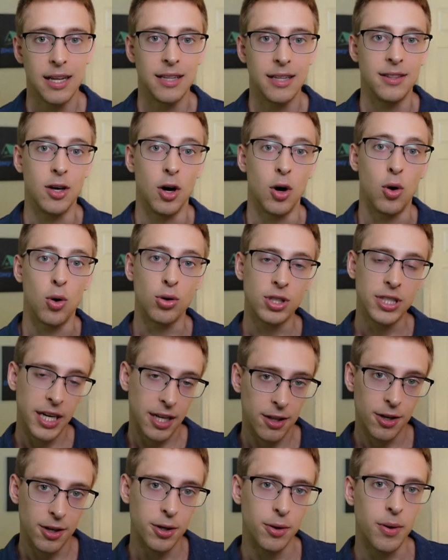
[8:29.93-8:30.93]
The
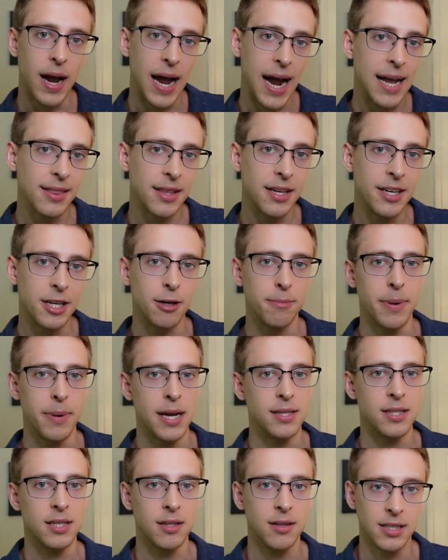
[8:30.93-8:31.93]
wholesaler who had the deal
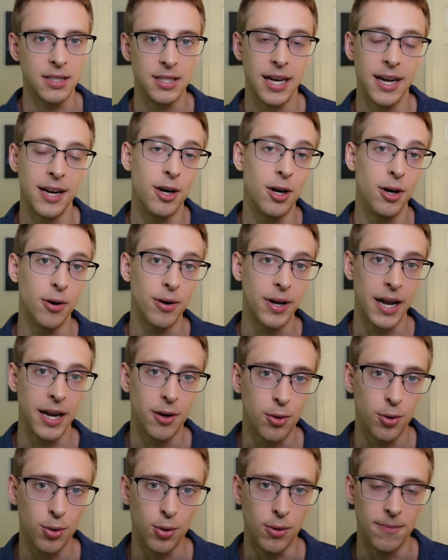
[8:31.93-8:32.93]
basically said, okay,
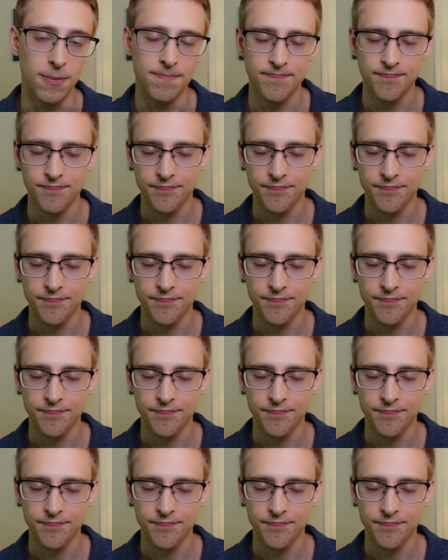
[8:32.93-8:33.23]
cool.